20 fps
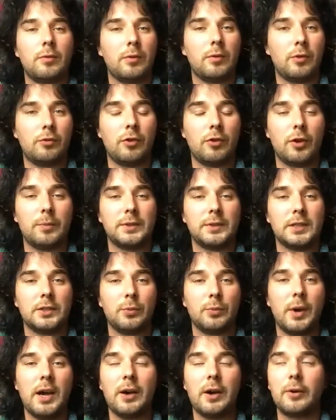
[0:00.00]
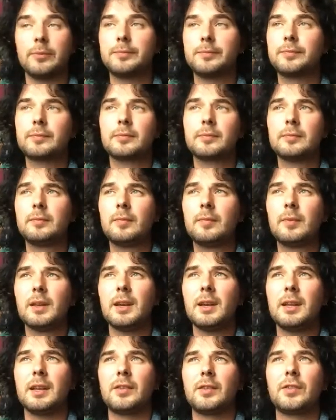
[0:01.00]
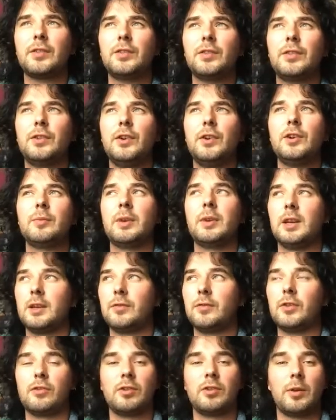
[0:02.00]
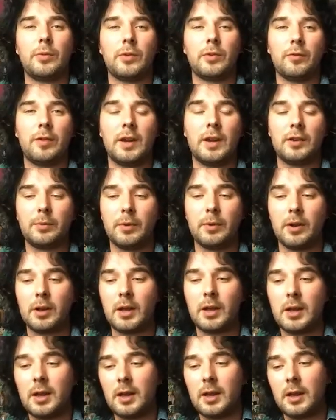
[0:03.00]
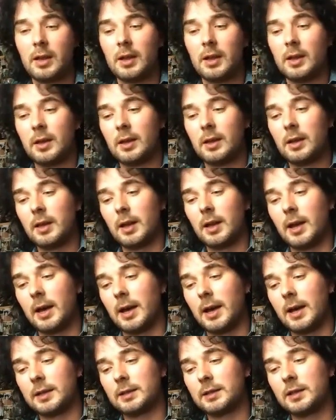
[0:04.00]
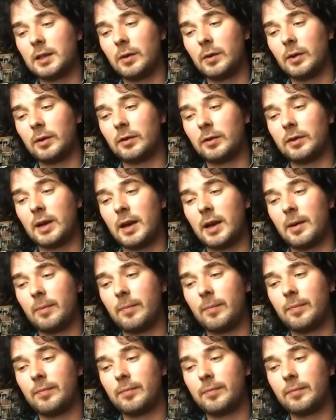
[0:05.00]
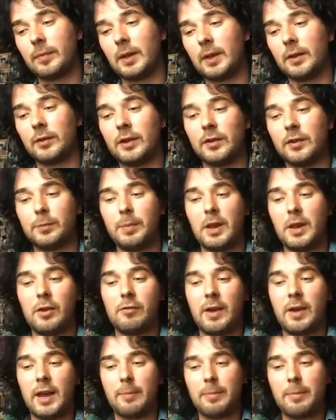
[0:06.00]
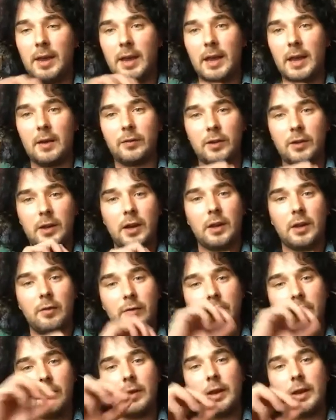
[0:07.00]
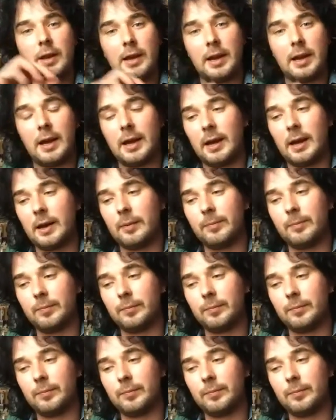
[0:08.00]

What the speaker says: groups as well. And there's so many different groups on Facebook. So it's just been great being able to kind of